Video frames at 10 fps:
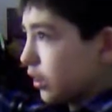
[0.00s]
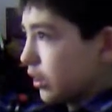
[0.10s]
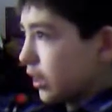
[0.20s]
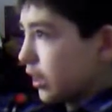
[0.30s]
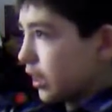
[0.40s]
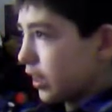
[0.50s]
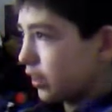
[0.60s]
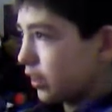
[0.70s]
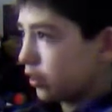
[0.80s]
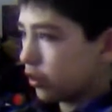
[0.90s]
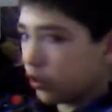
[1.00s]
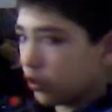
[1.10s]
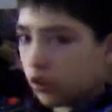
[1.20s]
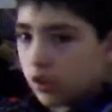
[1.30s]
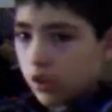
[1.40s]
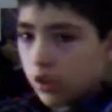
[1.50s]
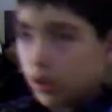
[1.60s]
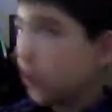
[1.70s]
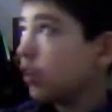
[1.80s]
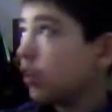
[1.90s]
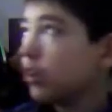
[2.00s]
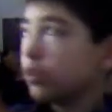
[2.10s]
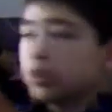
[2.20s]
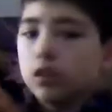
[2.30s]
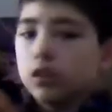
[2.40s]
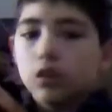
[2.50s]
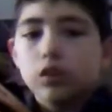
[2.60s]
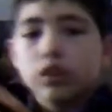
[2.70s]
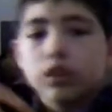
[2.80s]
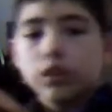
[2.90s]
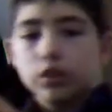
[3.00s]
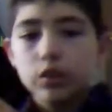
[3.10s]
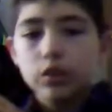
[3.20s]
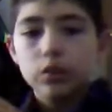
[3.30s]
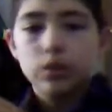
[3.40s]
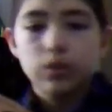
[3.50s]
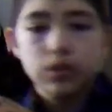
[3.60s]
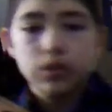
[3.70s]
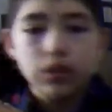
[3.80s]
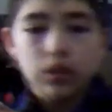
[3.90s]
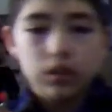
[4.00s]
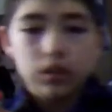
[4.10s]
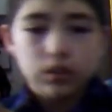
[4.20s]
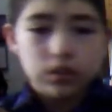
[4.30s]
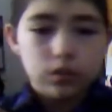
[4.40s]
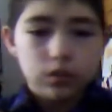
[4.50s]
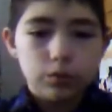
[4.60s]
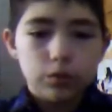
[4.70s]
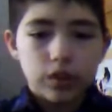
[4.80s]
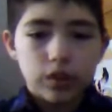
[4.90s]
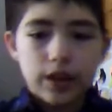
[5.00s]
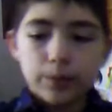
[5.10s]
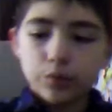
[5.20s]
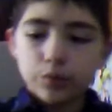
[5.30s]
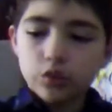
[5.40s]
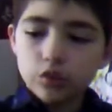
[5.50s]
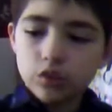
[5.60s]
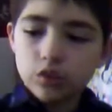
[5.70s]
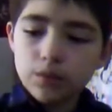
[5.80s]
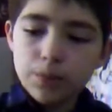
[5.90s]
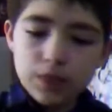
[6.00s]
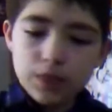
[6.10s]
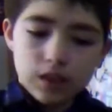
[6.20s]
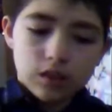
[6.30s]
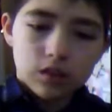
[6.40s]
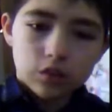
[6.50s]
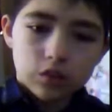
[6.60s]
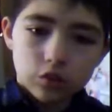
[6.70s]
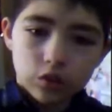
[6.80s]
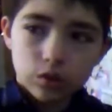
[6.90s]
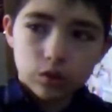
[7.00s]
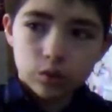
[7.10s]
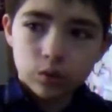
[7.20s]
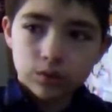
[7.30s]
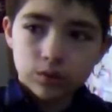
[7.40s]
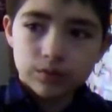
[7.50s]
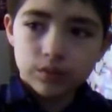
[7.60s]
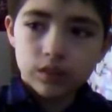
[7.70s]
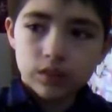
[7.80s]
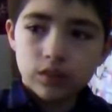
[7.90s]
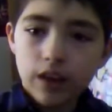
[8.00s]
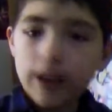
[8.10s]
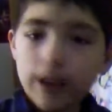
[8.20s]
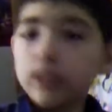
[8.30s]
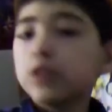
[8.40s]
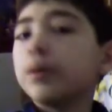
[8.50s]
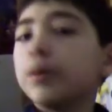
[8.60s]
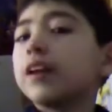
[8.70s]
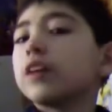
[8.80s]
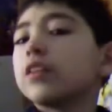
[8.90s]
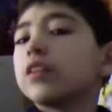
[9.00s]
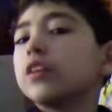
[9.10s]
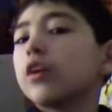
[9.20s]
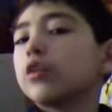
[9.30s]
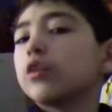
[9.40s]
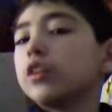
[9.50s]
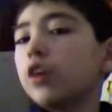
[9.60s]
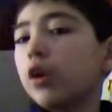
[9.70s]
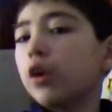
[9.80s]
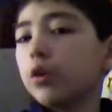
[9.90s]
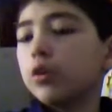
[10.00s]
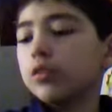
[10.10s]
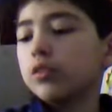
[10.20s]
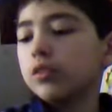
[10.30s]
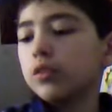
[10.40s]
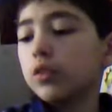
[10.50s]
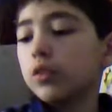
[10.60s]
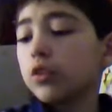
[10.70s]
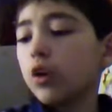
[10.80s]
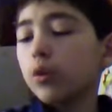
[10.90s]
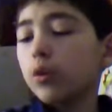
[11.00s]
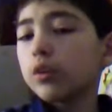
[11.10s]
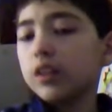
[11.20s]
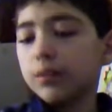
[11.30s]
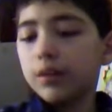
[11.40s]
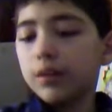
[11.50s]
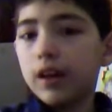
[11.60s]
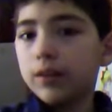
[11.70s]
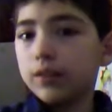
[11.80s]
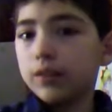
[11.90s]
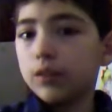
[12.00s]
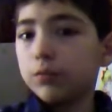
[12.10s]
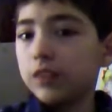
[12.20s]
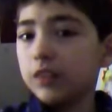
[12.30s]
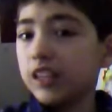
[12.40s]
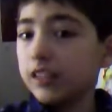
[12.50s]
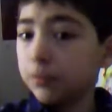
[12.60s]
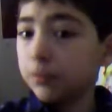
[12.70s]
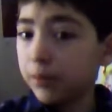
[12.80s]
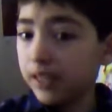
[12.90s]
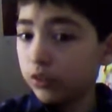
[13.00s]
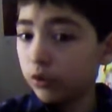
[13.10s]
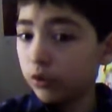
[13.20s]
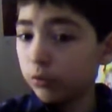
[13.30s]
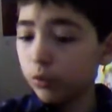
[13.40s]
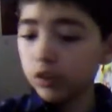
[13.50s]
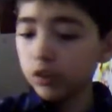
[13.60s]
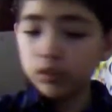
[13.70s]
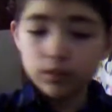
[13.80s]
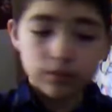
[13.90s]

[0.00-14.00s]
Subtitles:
Okay, guys. Now I'm gonna go ahead and show you the overlaps. So, to actually paint out the entire guitar, with it already having a finished paint over it,